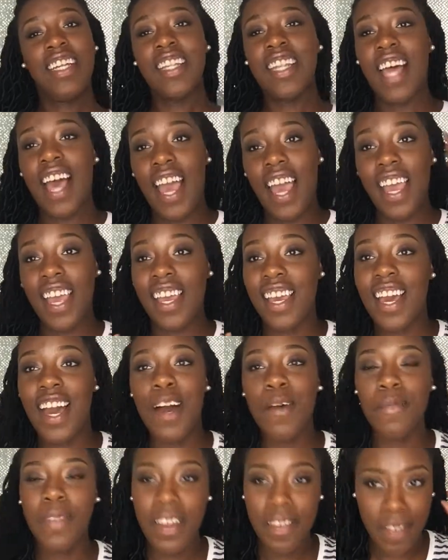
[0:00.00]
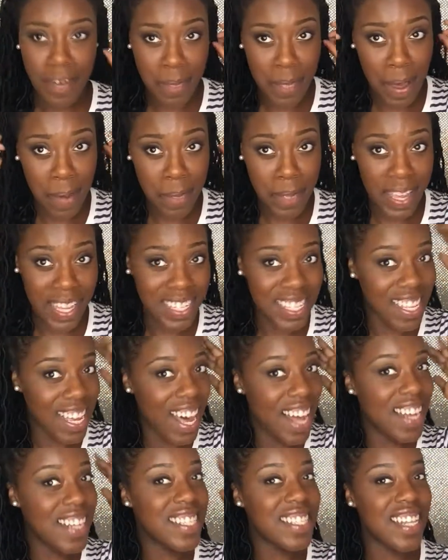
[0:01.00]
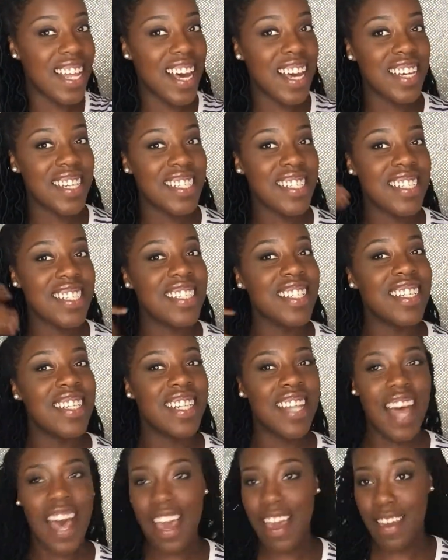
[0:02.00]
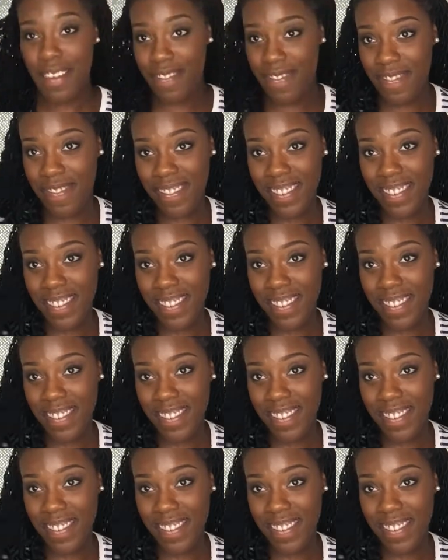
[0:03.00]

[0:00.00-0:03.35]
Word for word: Like, I'm living my best goddess locks life.